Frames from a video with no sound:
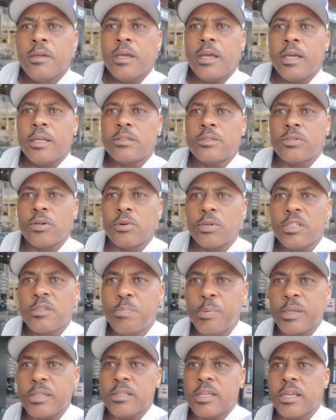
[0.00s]
And so he
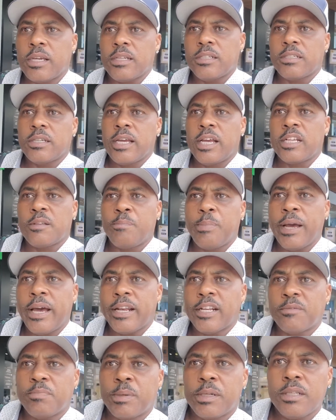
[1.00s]
speaks English and
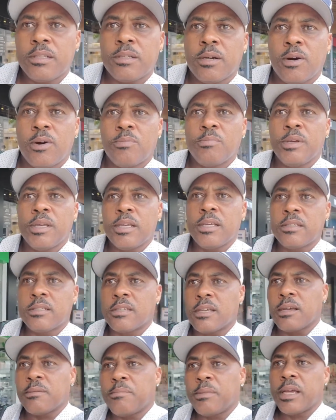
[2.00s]
Spanish, but he told me, he
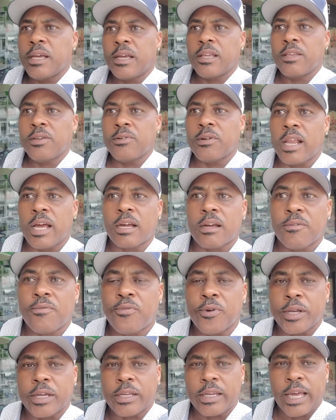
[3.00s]
said, man, you're like a
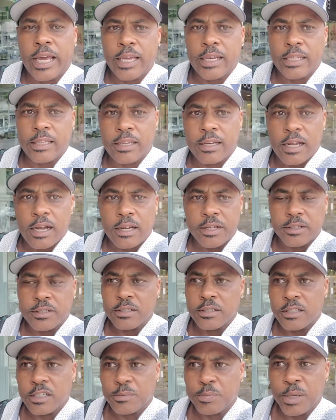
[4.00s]
freaking alien out here to
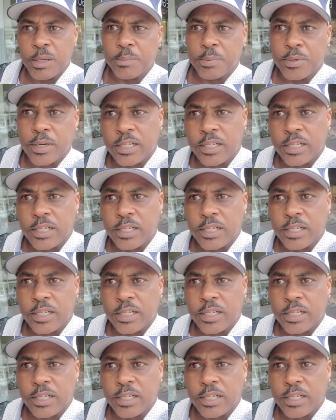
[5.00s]
these people.